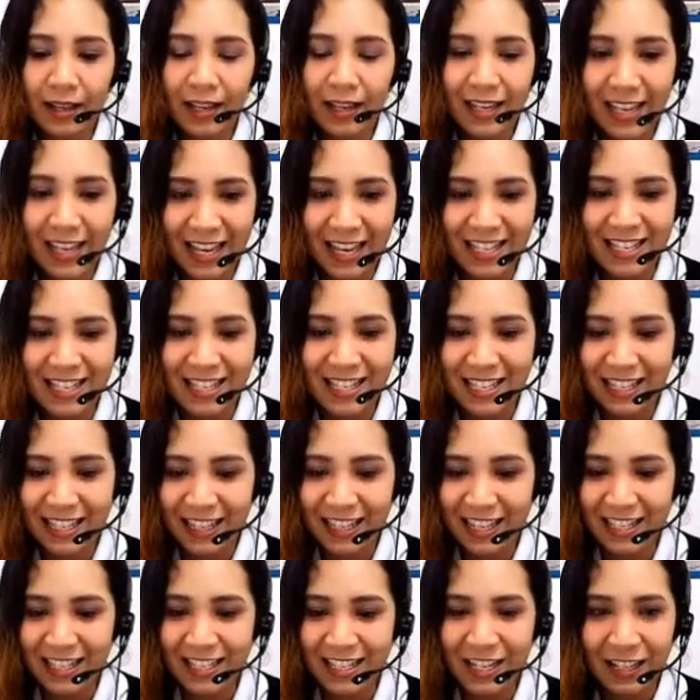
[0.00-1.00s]
Yes,
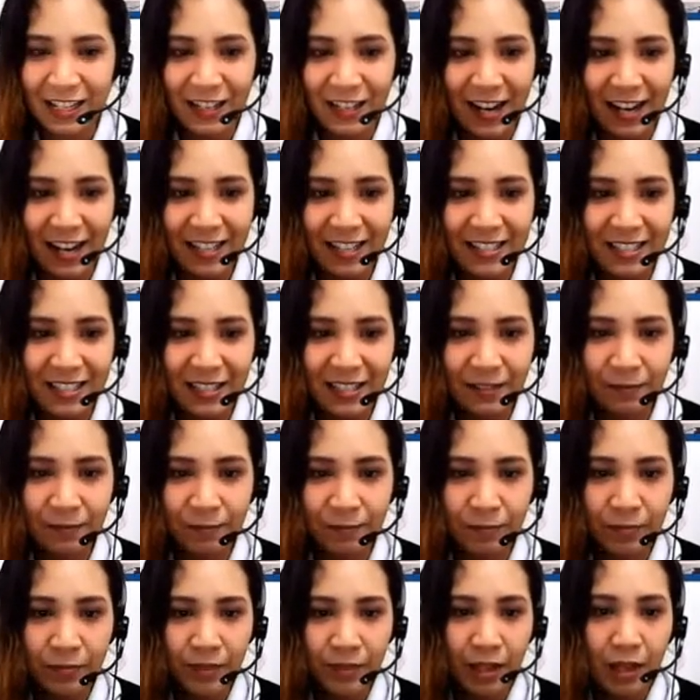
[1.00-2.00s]
that's correct.
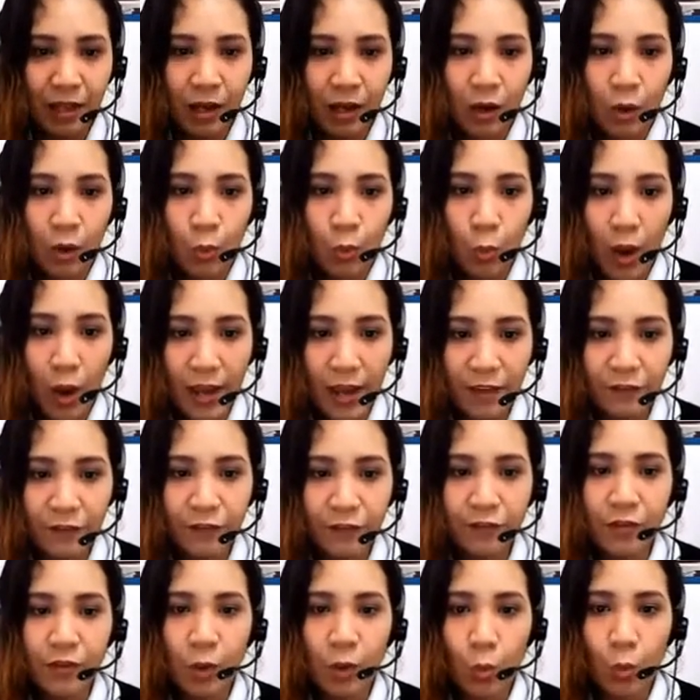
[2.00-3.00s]

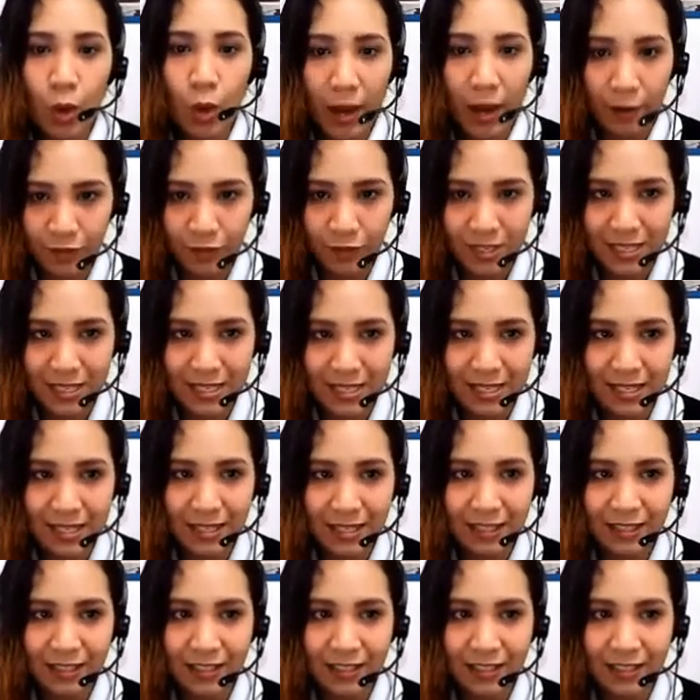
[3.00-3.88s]
Wife, wives.